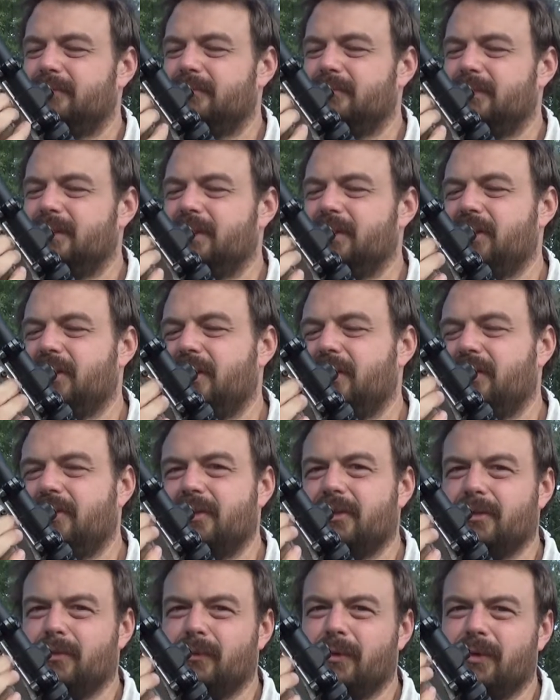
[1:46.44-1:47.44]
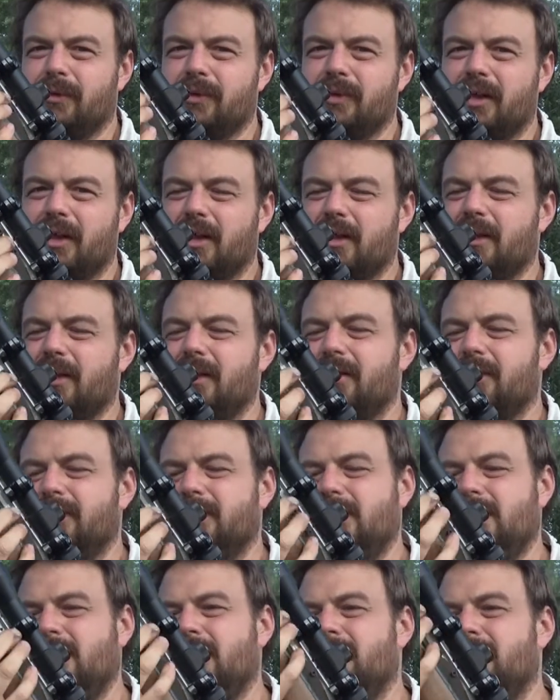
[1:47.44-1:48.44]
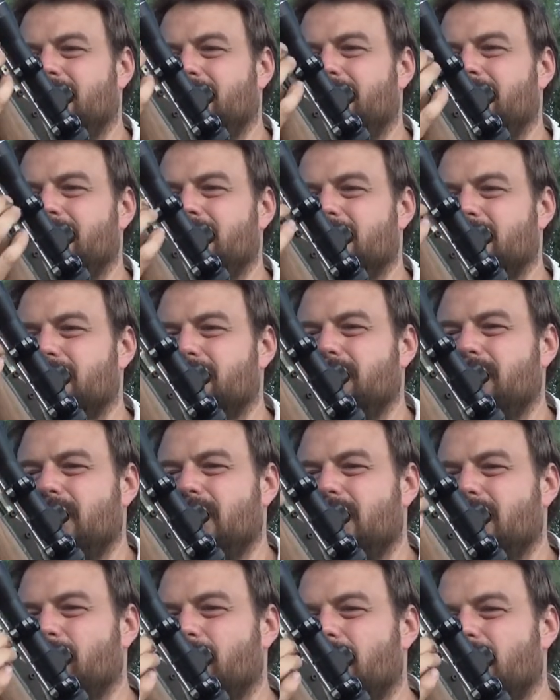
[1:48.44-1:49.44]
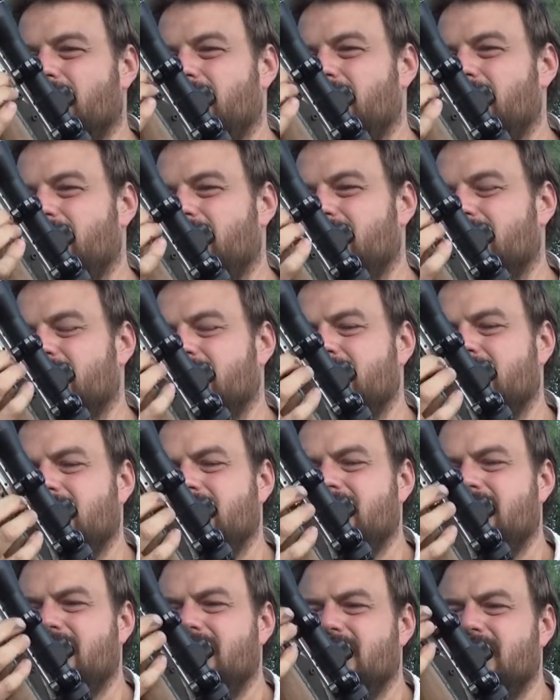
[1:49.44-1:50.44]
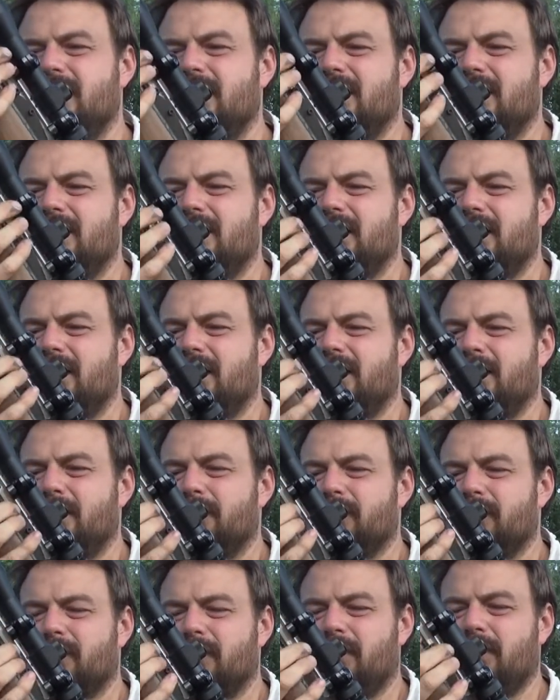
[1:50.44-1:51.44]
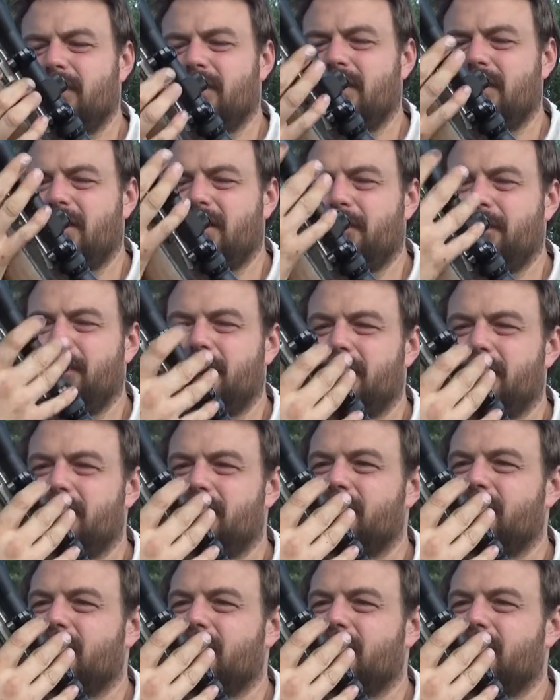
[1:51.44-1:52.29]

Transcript: You see they took the rear side out, put this rail in, screwed it in, put the